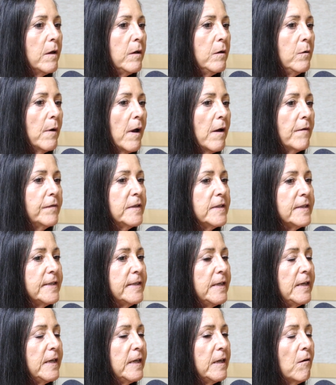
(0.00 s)
you have to
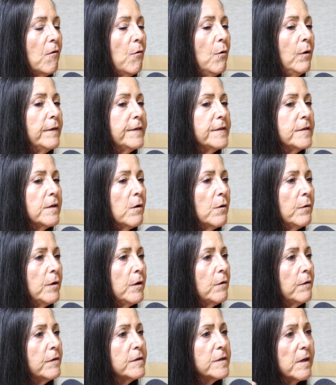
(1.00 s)
see also
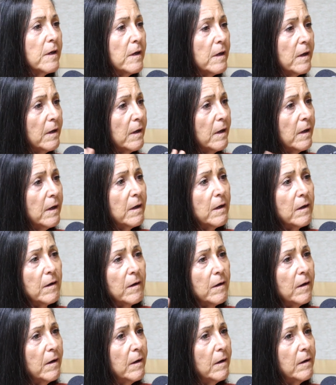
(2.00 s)
you know there's
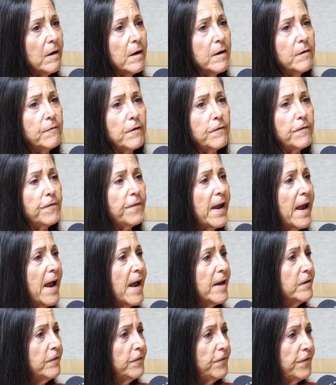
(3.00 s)
a, a, a, kind of a
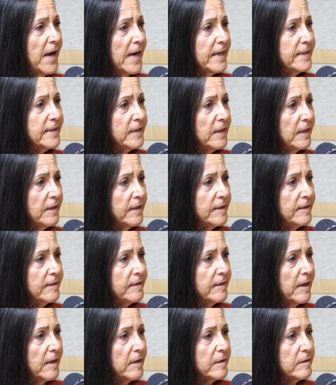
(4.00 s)
fad of fasting
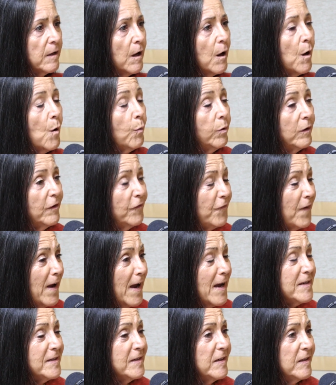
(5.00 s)
these days well a
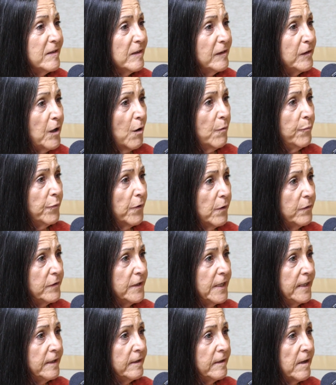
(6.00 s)
fast is a low
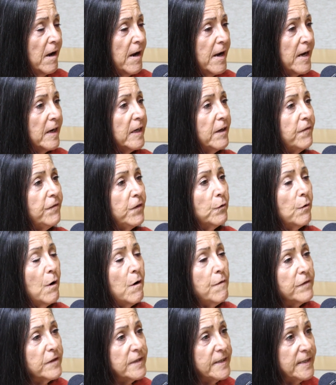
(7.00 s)
protein diet if you're
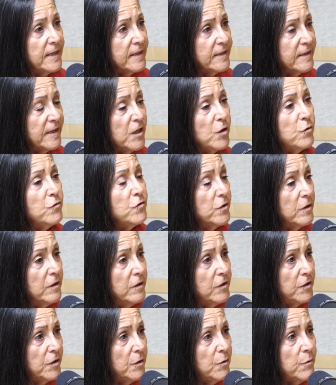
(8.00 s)
over 60 you
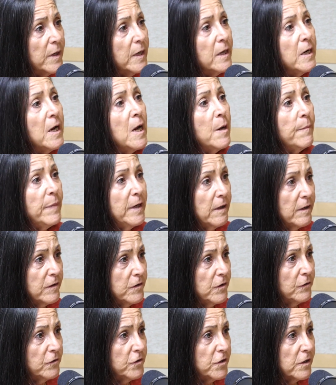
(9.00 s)
shouldn't do it
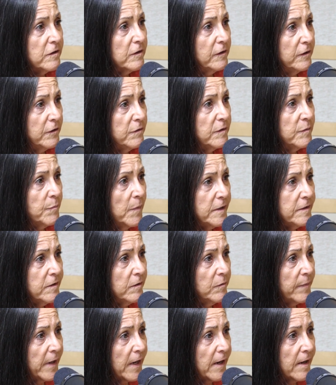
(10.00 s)
because you'll just lose
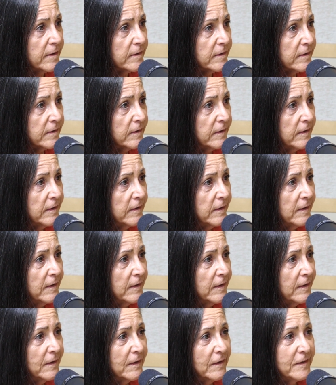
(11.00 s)
muscle mass mm.
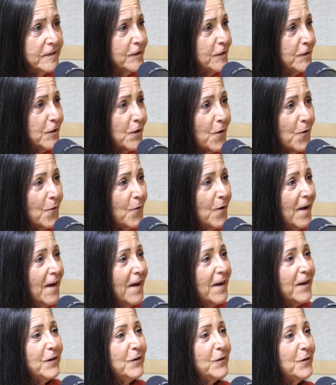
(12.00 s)
so
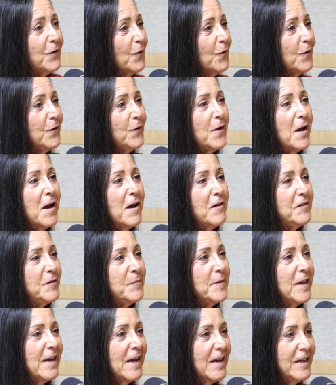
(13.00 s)
you know you have
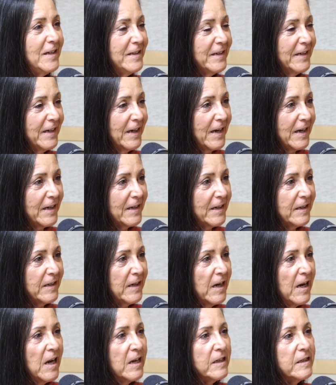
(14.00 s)
to be
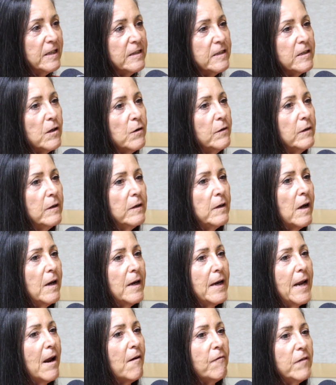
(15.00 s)
educated to so
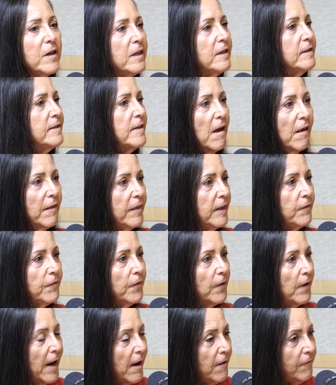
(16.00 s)
not everything's healthy
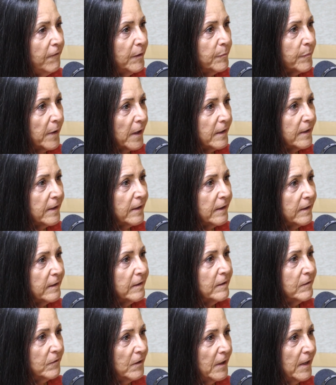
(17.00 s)
for everybody
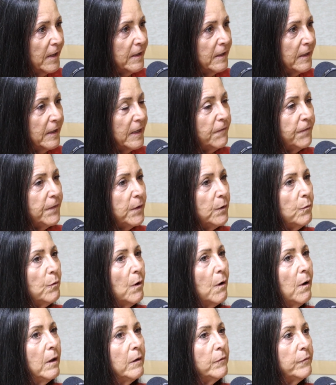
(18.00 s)
mm-hmm. right if
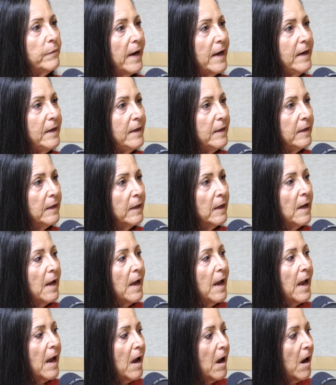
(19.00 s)
you already
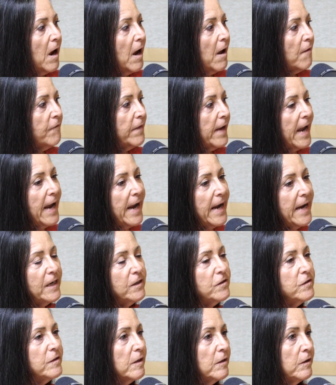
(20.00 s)
ha- have
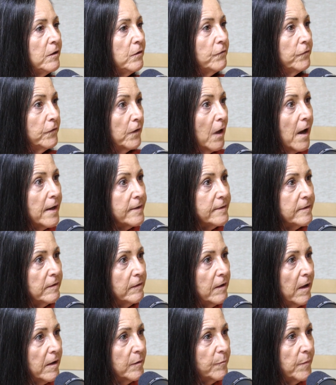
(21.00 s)
aged and you've lost
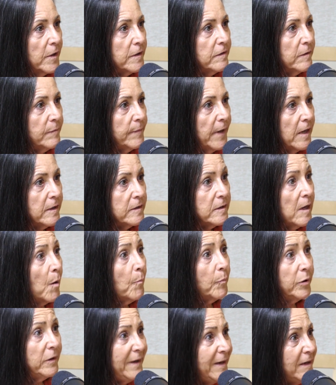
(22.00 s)
a lot of muscle mass
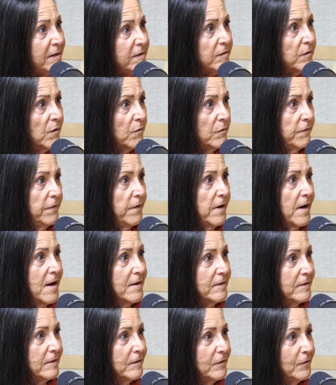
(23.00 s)
please don't
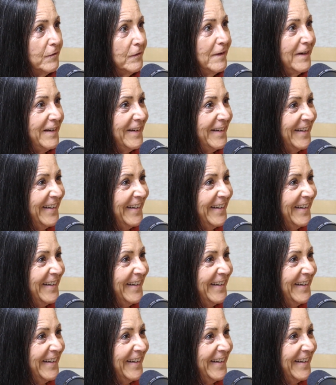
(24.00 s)
fast right